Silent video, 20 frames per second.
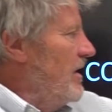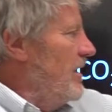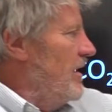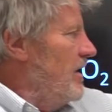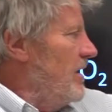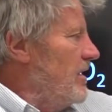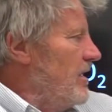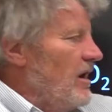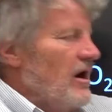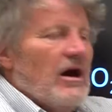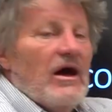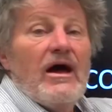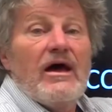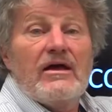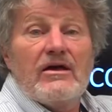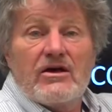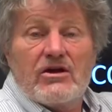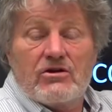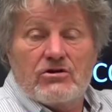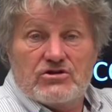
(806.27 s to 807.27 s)
and a
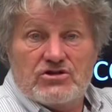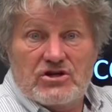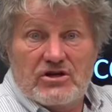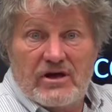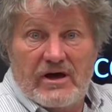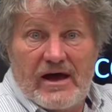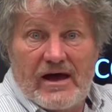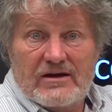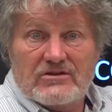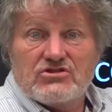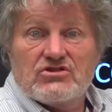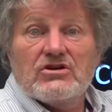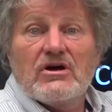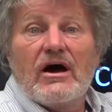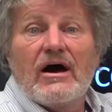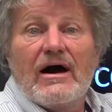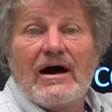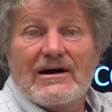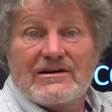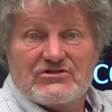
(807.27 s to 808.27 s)
high energy gas,
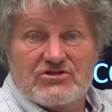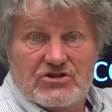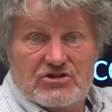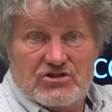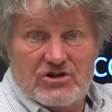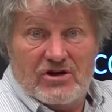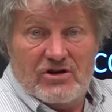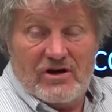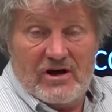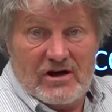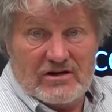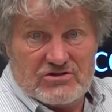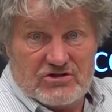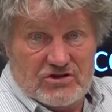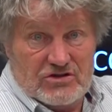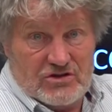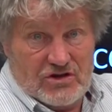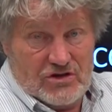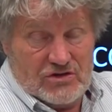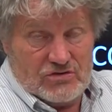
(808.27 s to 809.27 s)
oxygen.
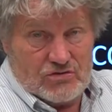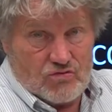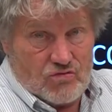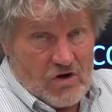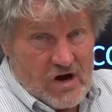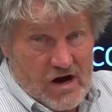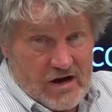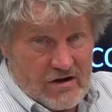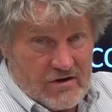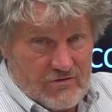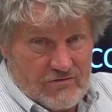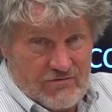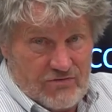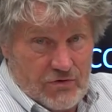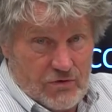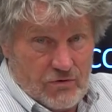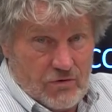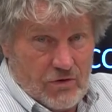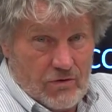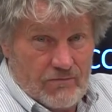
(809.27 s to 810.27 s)
Oxygen is rocket
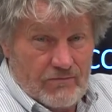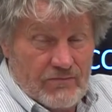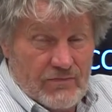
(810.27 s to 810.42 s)
fuel.